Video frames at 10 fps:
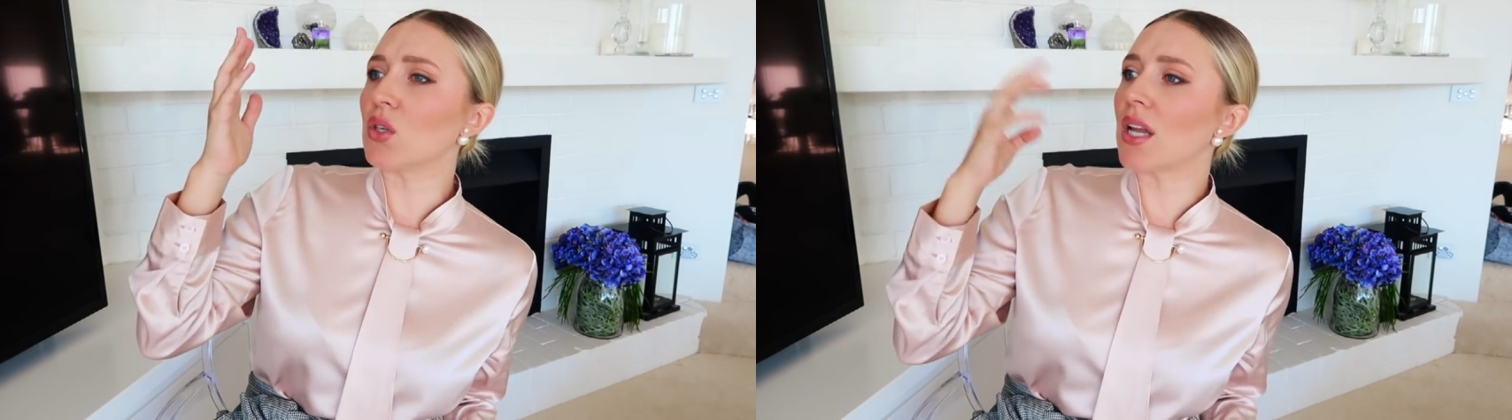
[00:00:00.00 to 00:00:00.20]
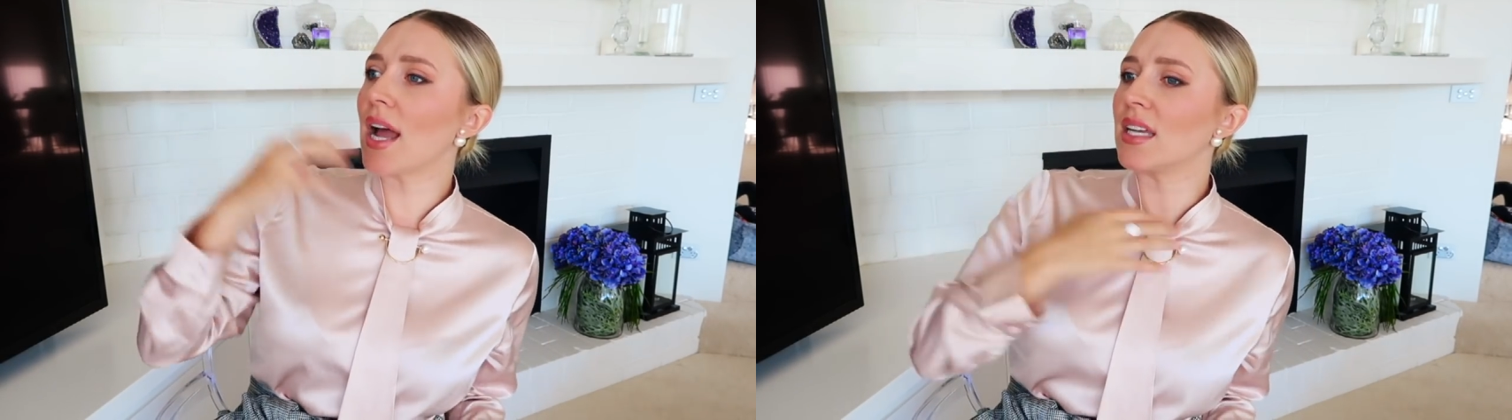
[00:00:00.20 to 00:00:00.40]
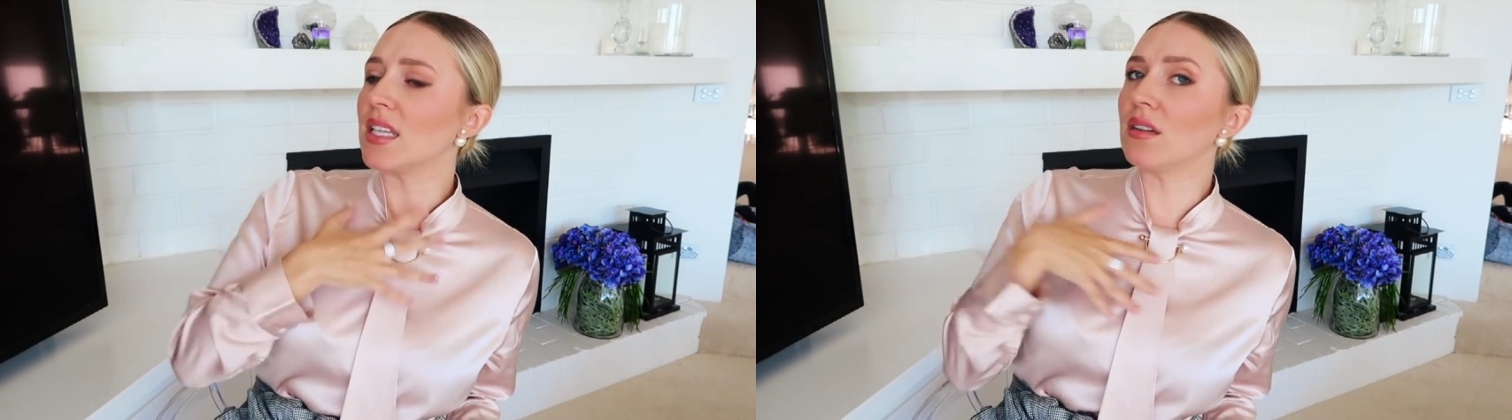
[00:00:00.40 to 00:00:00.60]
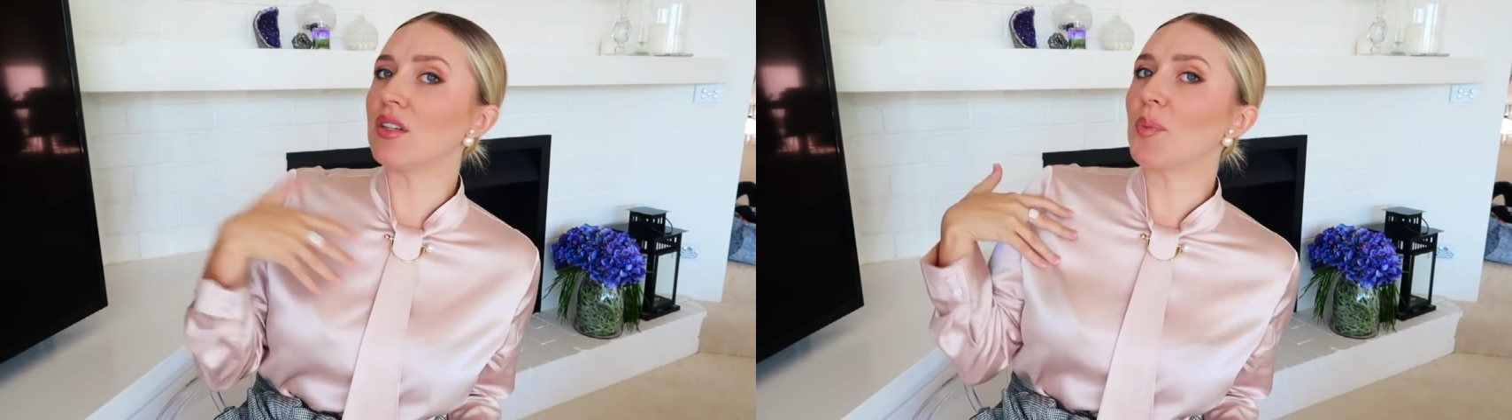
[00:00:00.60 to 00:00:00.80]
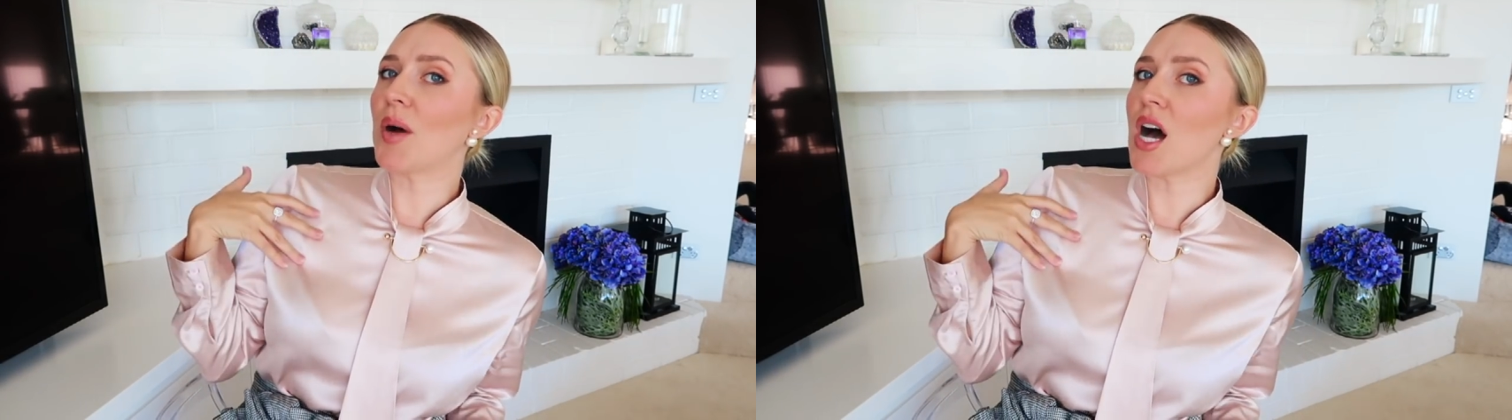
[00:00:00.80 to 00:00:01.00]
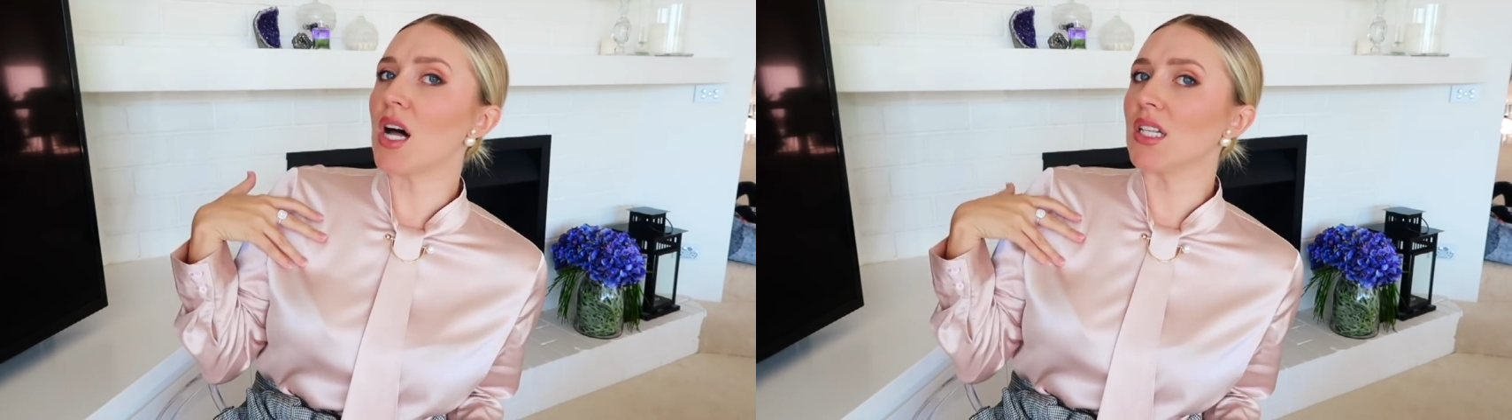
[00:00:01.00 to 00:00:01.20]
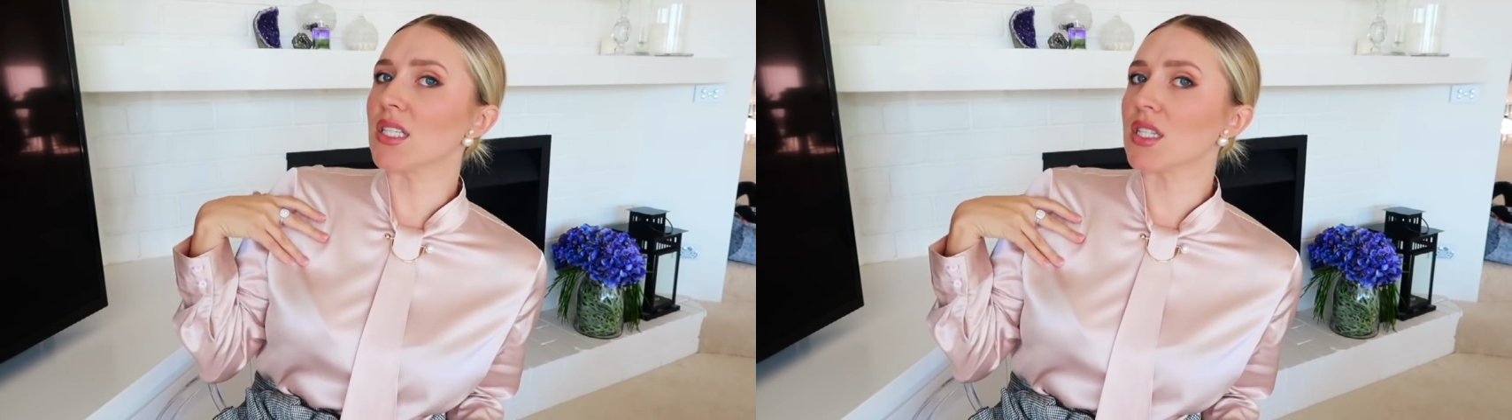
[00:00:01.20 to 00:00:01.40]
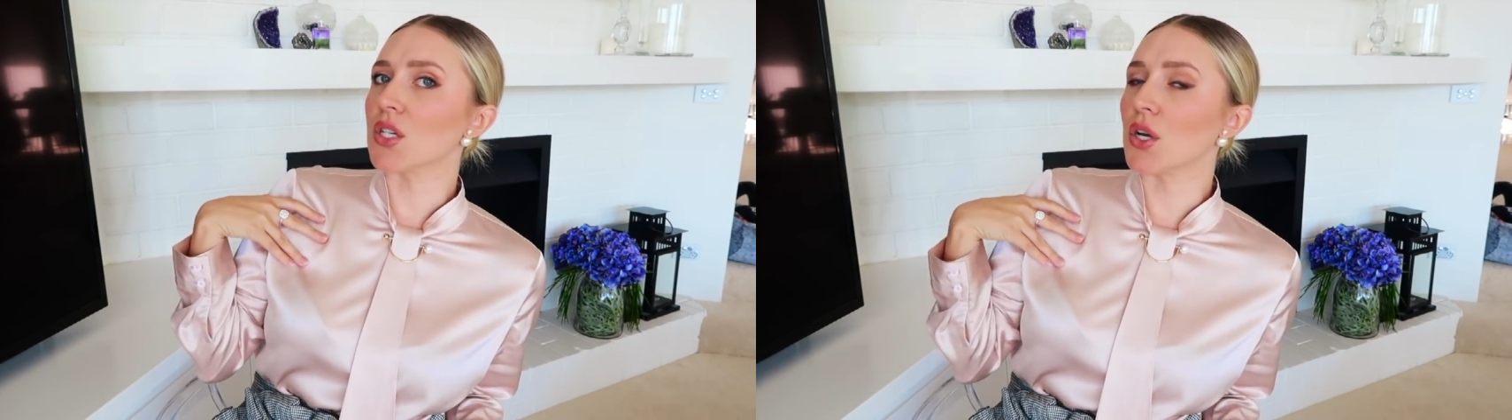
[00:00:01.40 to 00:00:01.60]
You're lying there in your
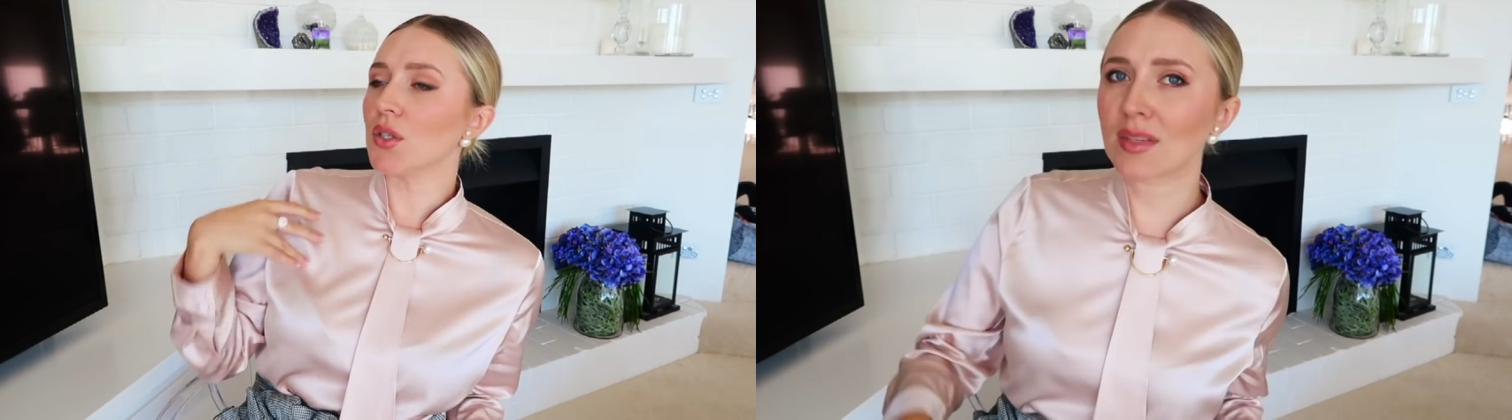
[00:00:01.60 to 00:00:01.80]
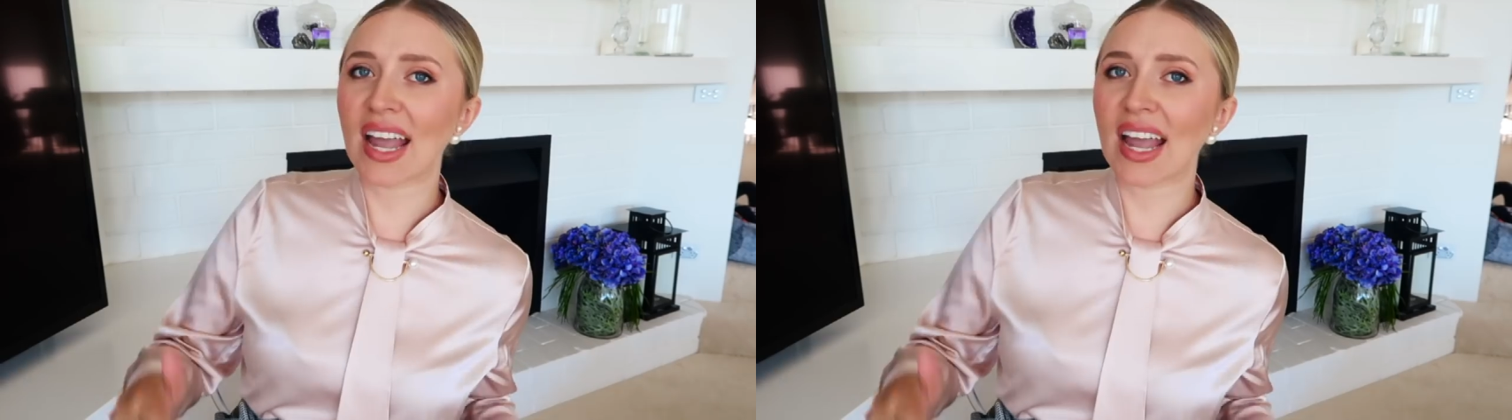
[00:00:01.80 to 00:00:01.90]
pearls, you know?